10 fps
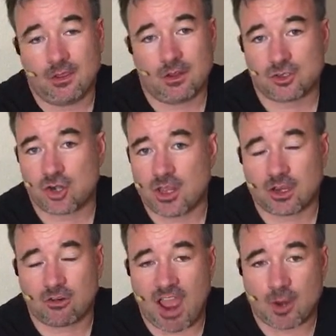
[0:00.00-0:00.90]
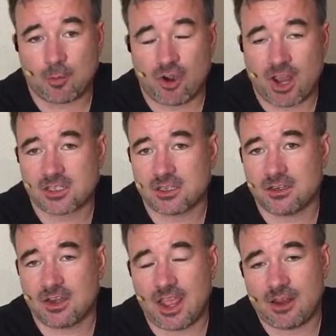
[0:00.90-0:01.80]
trying to crack press
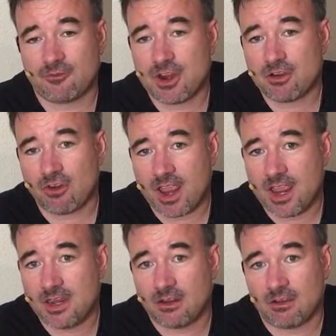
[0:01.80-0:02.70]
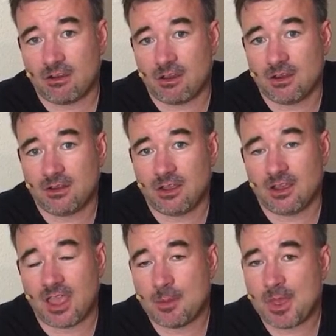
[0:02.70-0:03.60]
and regrade on
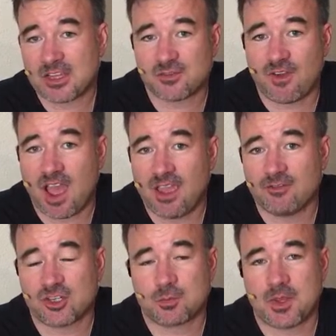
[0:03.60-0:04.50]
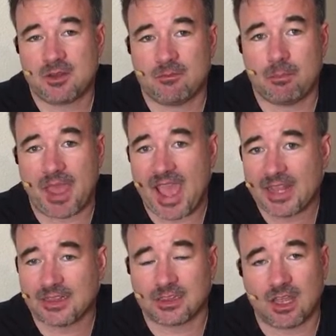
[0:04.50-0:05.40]
MS5. Just been
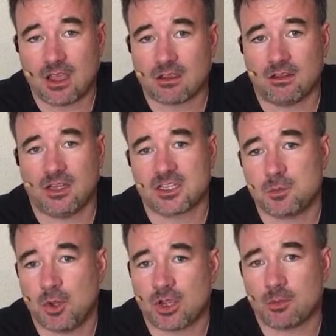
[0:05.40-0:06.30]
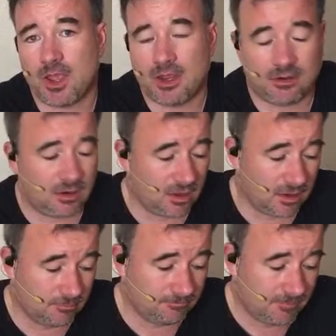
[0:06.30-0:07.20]
bad luck on this book,
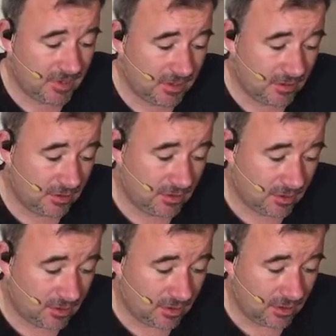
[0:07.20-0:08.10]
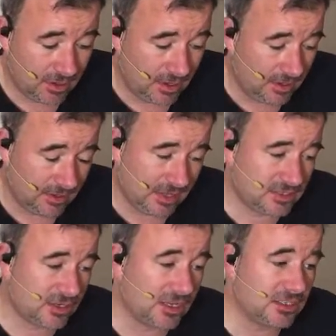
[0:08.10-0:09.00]
man.
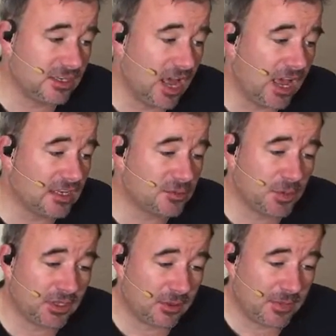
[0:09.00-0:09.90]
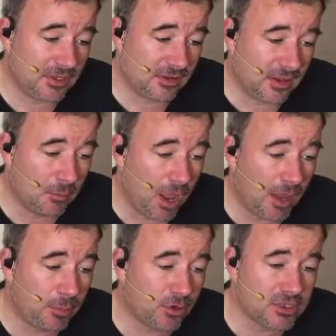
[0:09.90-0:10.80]
It's nuts, but I mean, in
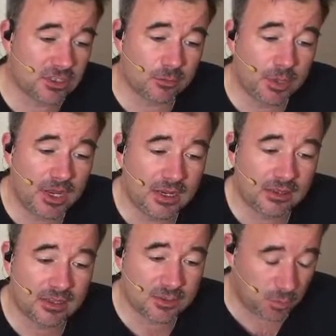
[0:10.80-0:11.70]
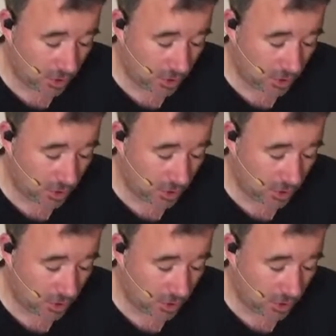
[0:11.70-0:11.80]
my personal opinion, this book